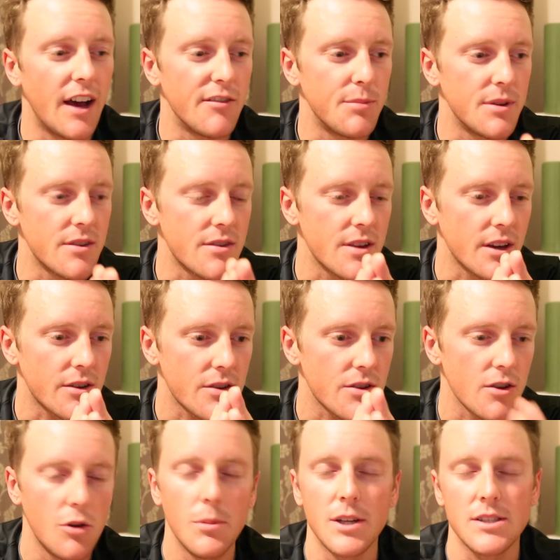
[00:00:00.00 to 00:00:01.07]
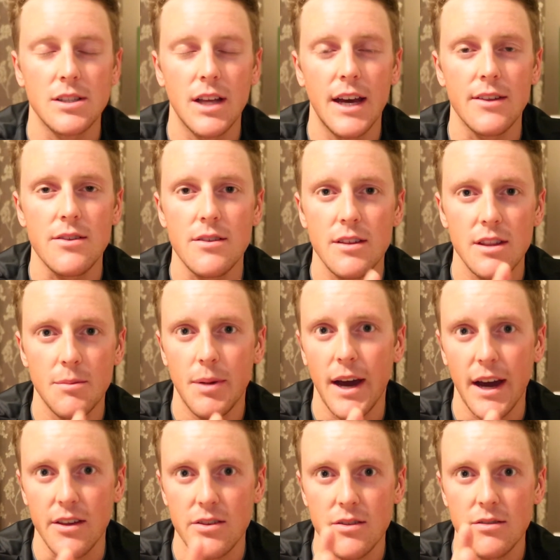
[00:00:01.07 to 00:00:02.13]
I've been sick so much less in the
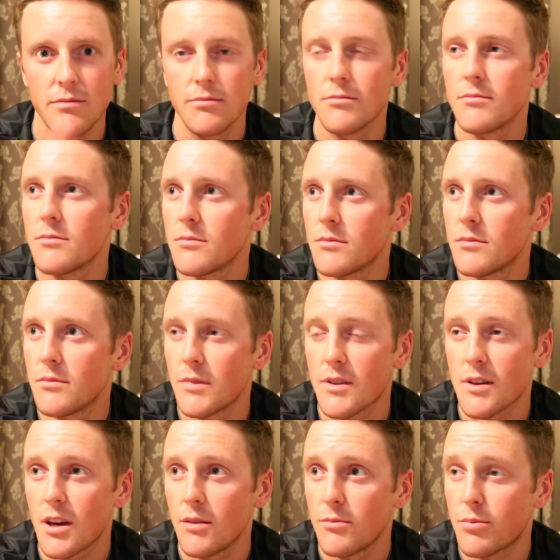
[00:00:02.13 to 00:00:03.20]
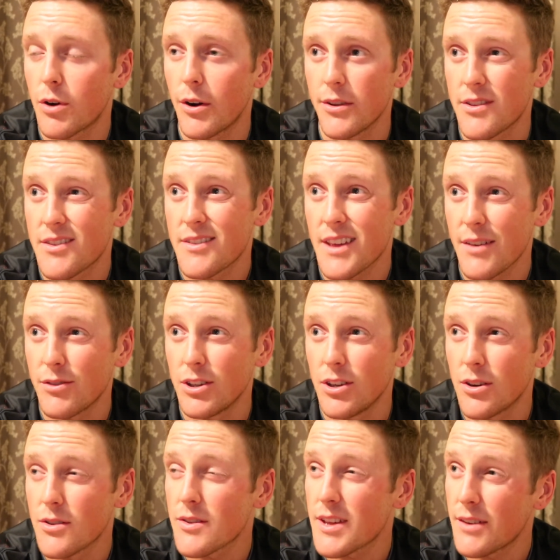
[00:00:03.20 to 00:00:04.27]
past probably seven
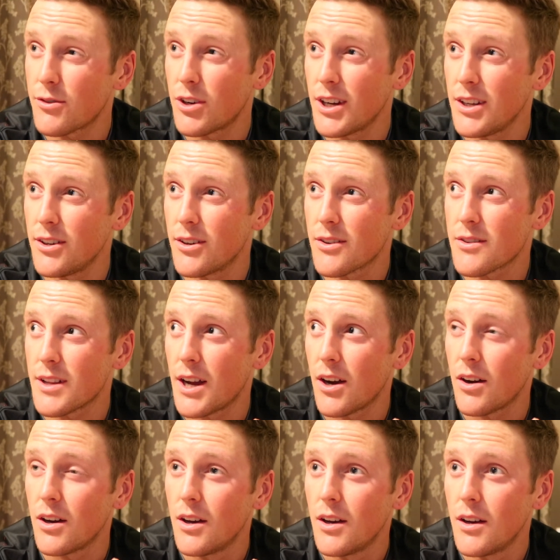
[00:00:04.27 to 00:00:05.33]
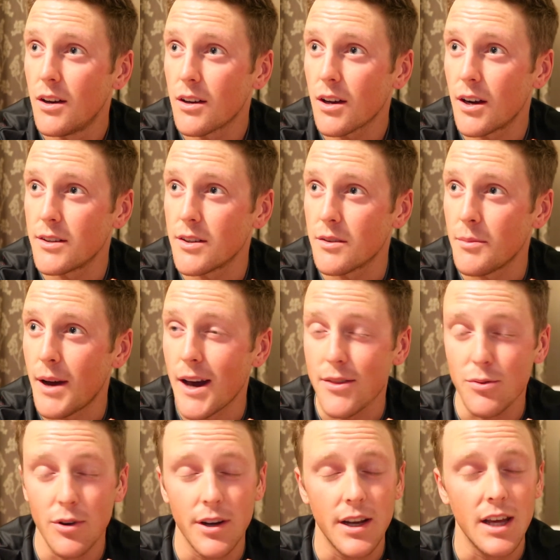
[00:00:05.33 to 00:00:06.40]
years, seven or eight years now. Gotta do the
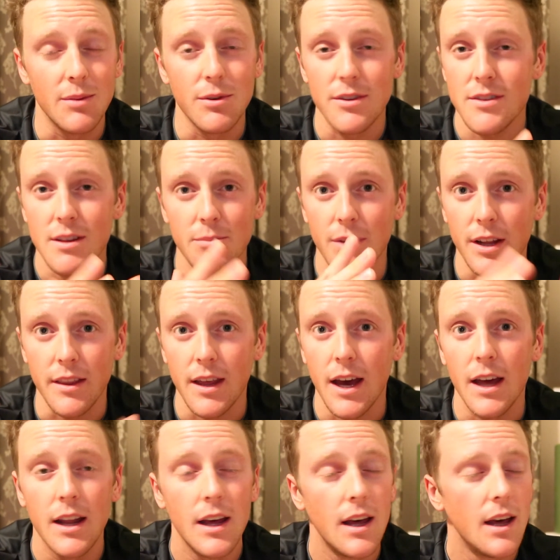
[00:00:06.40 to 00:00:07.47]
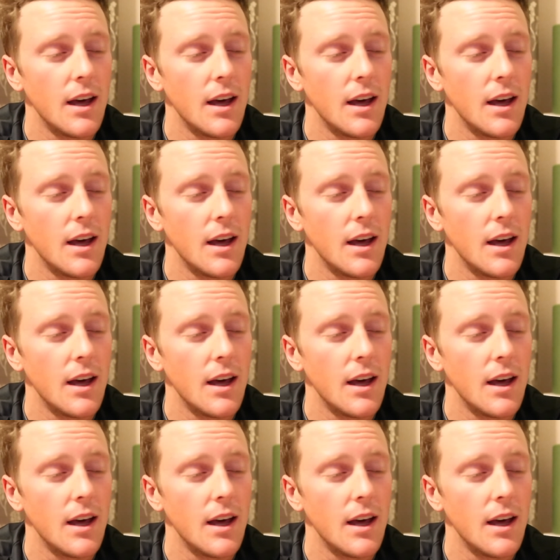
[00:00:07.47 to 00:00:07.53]
math one day, but it's something like that.